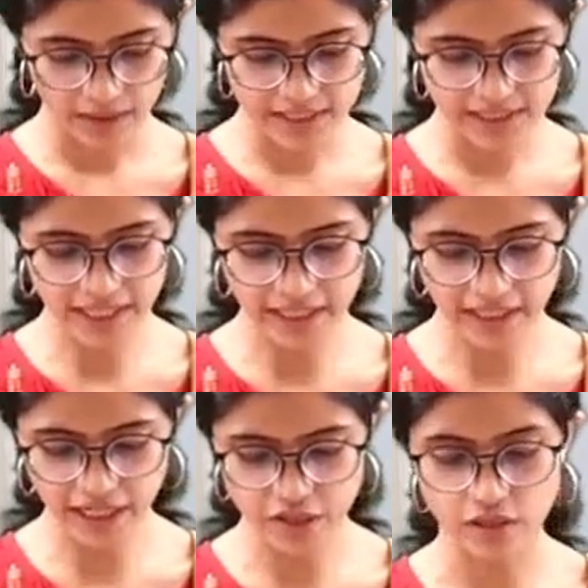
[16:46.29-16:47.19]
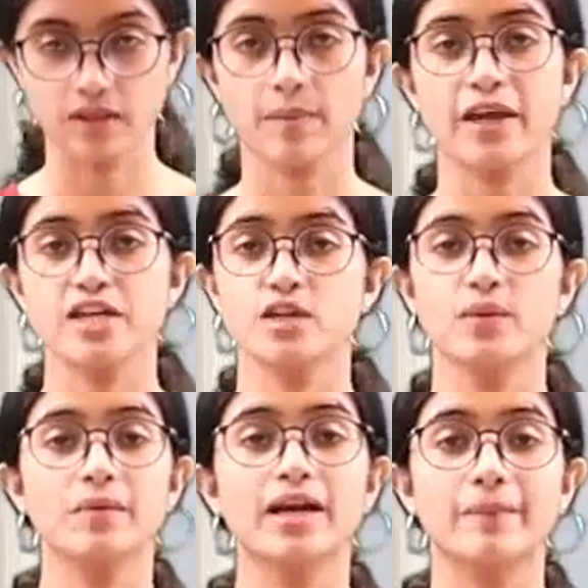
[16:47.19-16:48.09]
Skin irritation. The patient will
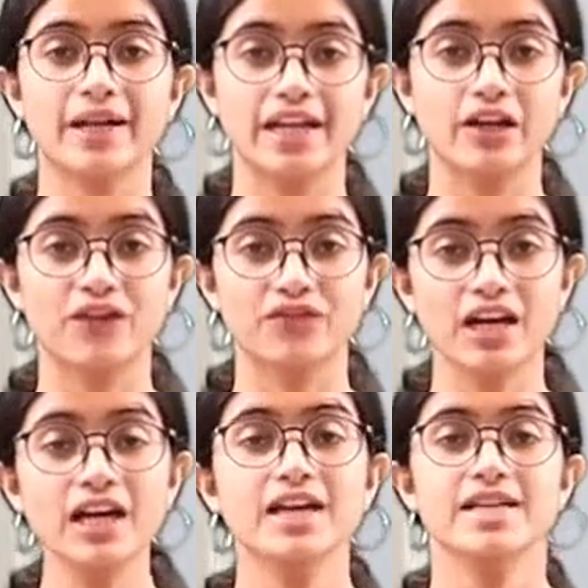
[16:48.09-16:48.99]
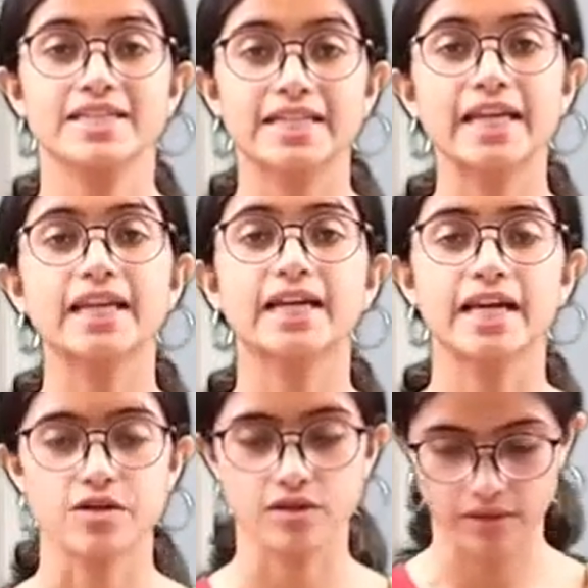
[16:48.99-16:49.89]
be complaining of the skin
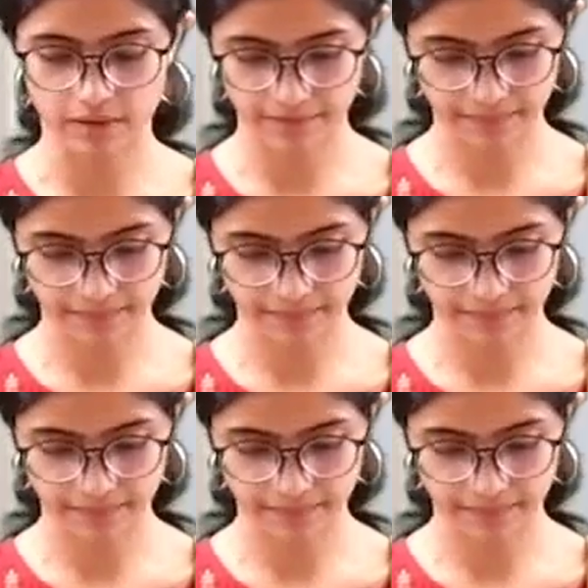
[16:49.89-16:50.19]
irritation.